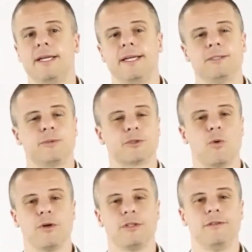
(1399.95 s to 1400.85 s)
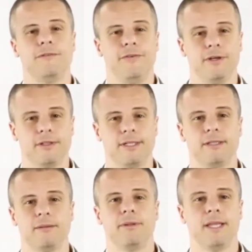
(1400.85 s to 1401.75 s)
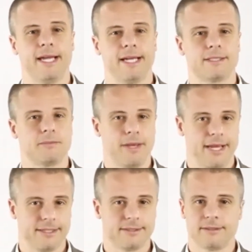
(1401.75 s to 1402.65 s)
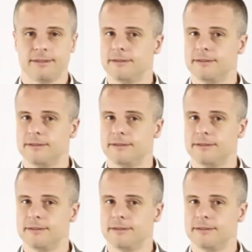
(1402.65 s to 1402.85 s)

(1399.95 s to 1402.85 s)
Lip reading: is what's going to fill in the blank space,